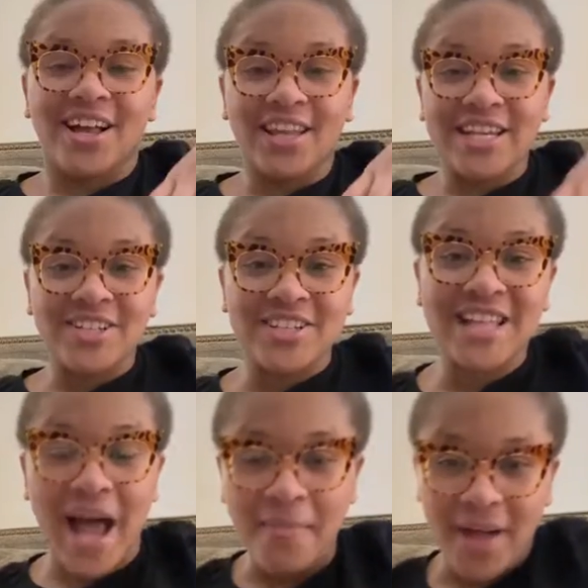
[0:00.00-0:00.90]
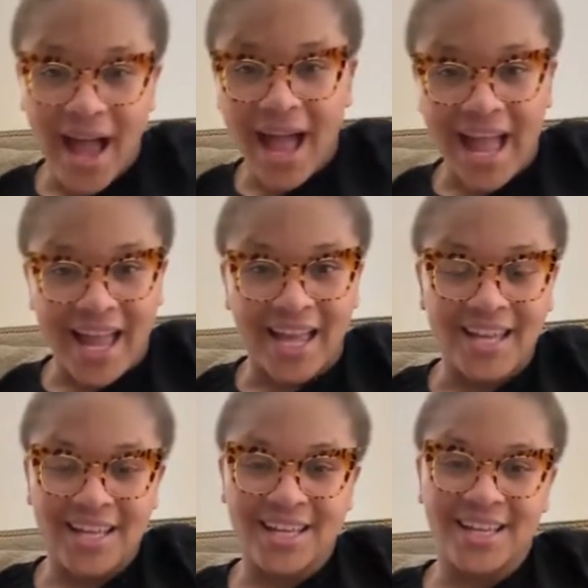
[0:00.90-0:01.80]
Alicia, stop by.
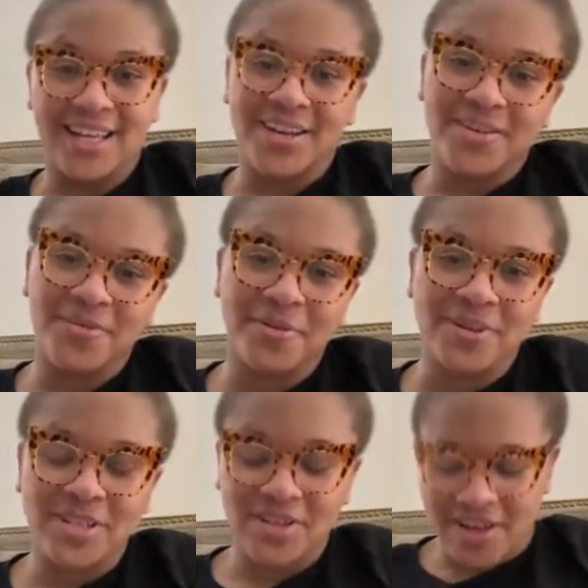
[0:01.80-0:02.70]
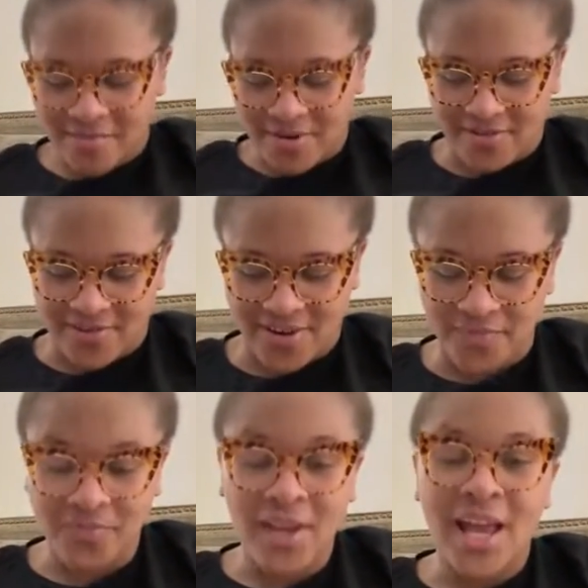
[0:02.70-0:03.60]
We want you to come over.
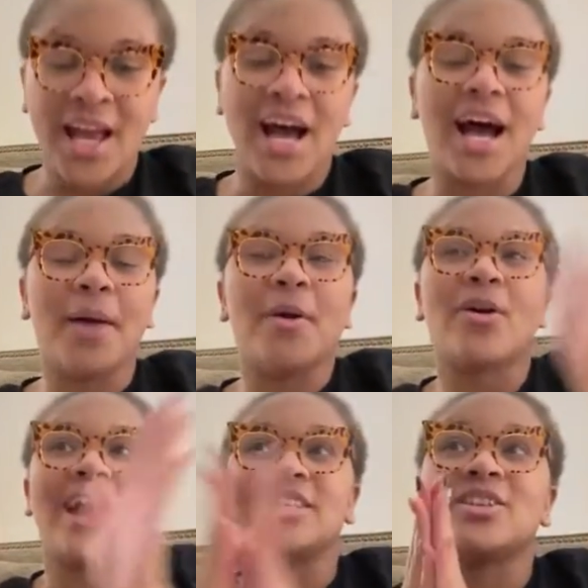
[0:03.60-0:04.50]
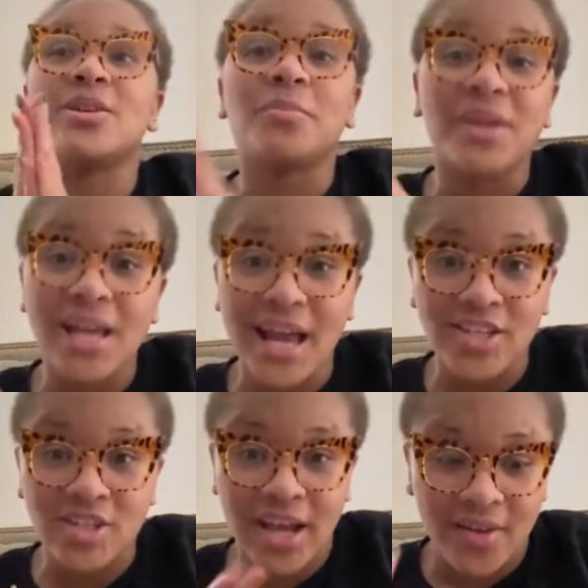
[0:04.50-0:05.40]
Okay, so the
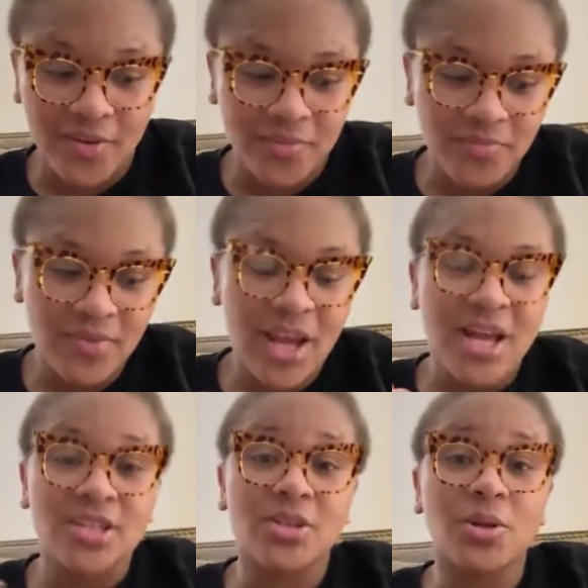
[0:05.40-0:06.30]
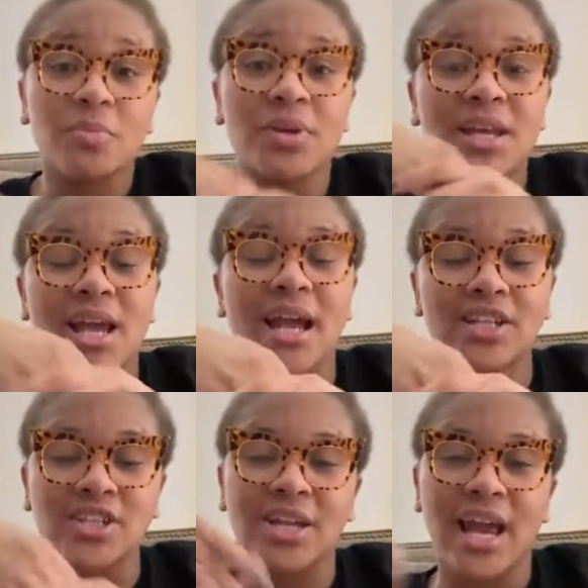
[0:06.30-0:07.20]
pH scale. So the
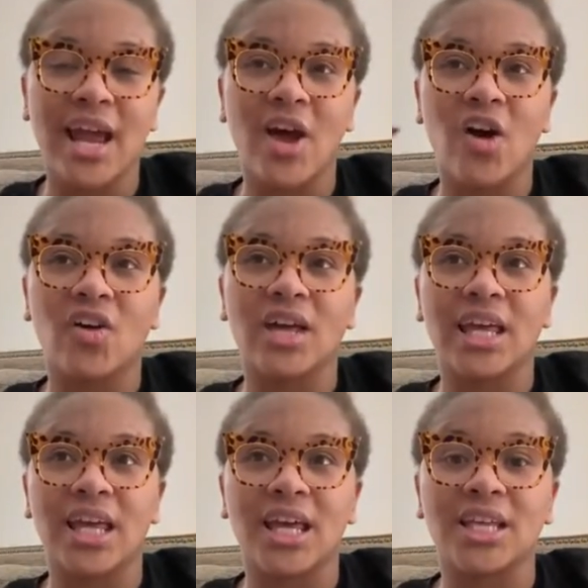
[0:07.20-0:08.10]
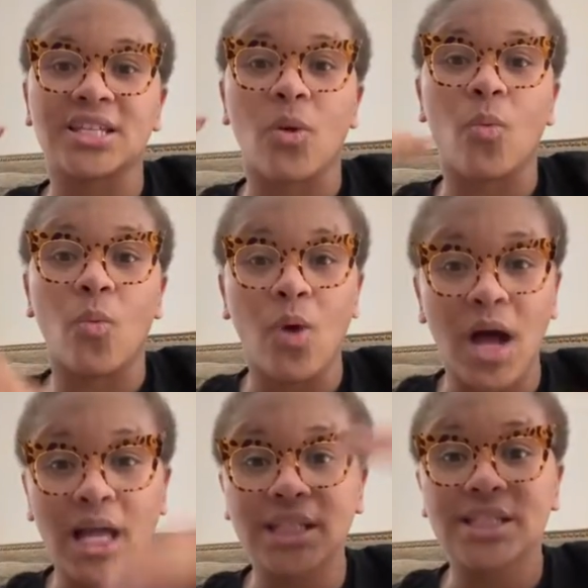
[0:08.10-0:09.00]
pH scale is
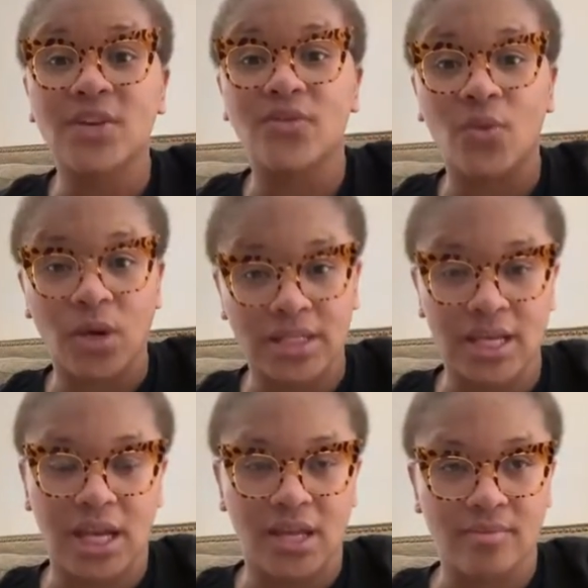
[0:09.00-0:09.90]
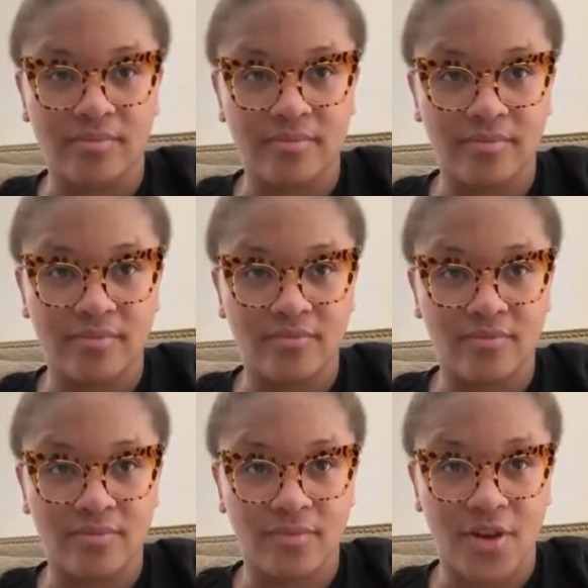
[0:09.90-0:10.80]
1 to 14.
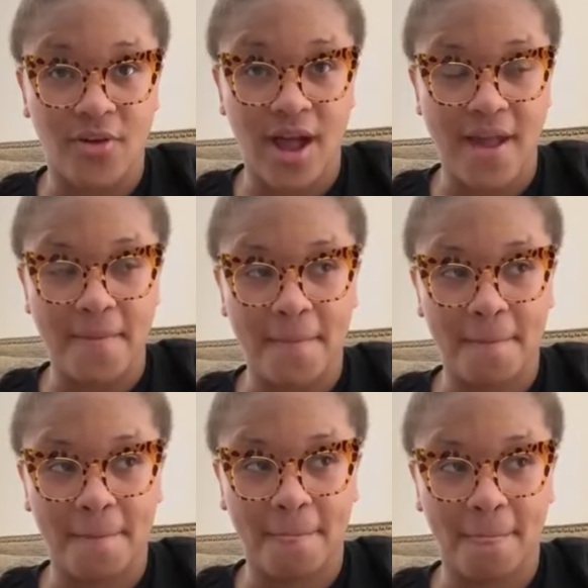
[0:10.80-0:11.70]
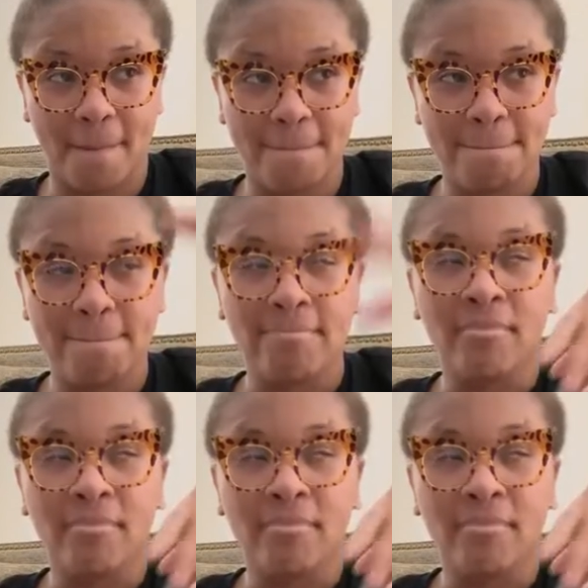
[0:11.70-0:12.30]
Okay? Mm-hmm.